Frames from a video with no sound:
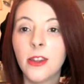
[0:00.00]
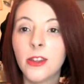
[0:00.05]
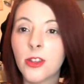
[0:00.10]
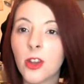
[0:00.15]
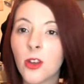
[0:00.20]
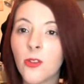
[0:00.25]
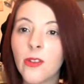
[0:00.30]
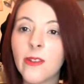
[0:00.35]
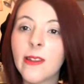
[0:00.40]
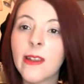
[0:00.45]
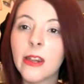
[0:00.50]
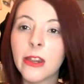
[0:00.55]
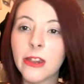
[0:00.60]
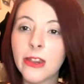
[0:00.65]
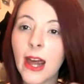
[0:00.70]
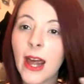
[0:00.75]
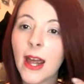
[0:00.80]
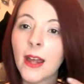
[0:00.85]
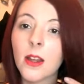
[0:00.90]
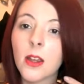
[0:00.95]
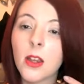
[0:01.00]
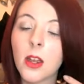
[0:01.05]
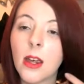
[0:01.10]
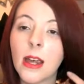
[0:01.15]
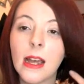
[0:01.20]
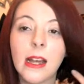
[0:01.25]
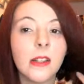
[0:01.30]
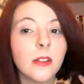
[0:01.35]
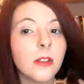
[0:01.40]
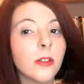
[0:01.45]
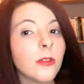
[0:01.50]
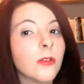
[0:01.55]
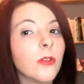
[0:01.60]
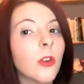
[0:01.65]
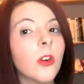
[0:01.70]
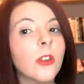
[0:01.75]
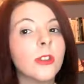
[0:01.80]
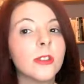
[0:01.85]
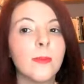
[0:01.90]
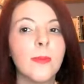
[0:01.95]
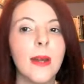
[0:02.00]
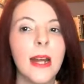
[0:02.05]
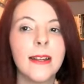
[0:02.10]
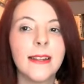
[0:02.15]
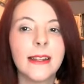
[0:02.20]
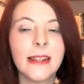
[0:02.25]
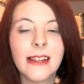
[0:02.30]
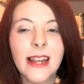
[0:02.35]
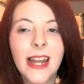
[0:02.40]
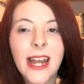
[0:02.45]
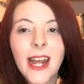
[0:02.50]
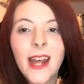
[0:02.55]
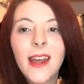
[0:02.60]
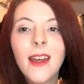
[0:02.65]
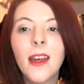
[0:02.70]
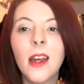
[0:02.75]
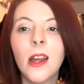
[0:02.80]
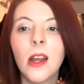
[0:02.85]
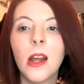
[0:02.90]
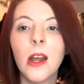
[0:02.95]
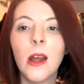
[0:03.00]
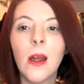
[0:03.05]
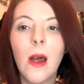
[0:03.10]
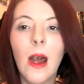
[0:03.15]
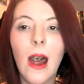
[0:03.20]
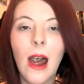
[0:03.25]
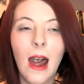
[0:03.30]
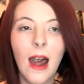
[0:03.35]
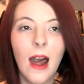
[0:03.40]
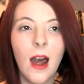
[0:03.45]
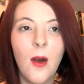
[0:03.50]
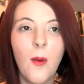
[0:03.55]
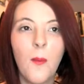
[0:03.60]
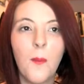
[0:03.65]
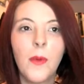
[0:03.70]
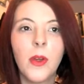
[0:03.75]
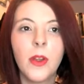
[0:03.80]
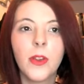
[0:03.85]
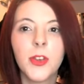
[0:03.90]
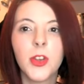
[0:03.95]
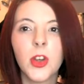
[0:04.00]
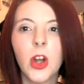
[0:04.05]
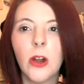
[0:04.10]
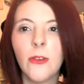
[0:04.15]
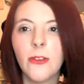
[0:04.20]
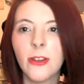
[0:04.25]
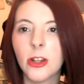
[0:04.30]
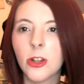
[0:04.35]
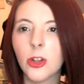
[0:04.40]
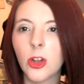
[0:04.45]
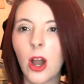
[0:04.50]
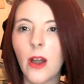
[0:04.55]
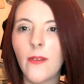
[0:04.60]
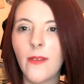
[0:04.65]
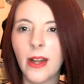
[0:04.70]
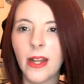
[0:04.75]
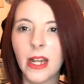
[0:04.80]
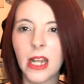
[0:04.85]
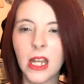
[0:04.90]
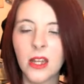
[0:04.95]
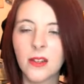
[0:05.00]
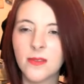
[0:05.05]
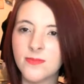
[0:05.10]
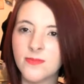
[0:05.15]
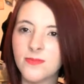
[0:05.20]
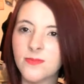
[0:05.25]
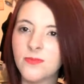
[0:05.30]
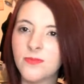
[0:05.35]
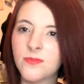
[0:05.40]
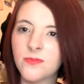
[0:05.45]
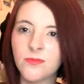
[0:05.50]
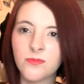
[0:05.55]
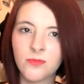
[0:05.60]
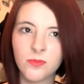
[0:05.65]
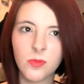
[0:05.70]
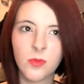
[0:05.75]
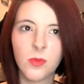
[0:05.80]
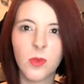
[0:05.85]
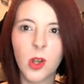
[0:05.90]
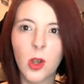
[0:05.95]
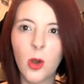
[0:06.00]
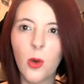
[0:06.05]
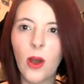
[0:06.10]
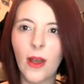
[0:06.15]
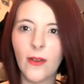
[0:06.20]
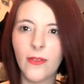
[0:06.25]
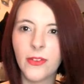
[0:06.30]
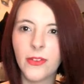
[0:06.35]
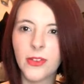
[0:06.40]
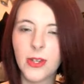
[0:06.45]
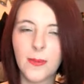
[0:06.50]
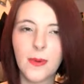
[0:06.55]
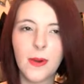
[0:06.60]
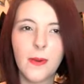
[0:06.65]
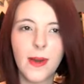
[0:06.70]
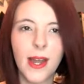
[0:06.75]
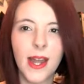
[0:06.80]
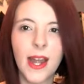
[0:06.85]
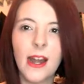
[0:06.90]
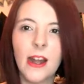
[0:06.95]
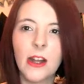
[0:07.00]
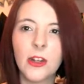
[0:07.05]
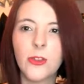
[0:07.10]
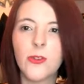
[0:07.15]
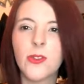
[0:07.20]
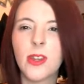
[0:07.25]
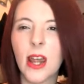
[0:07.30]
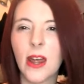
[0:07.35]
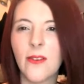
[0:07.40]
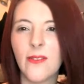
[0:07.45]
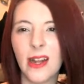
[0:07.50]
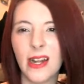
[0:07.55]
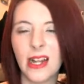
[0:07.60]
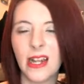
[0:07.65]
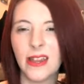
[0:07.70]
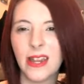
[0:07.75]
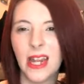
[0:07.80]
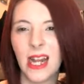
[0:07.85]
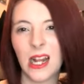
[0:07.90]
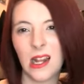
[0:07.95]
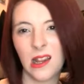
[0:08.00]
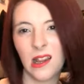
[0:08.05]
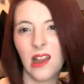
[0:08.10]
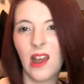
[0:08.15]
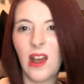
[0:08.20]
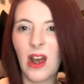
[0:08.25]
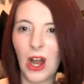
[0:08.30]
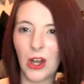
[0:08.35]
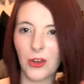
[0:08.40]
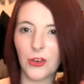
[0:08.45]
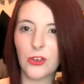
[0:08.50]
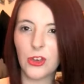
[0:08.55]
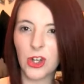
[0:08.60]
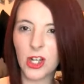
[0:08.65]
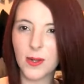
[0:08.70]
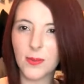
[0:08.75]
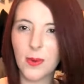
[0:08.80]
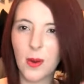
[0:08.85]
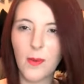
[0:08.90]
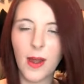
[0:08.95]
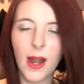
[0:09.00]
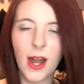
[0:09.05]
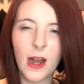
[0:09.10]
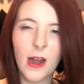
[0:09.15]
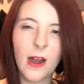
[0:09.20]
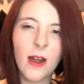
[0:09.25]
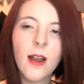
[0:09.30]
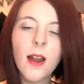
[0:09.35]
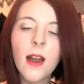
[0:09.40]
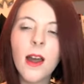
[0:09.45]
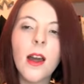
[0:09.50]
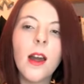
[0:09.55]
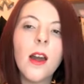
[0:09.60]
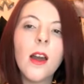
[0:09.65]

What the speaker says: still really thick, it grows amazingly, so I really don't have any quiffs about my hair. I don't really have anything I don't like about my hair.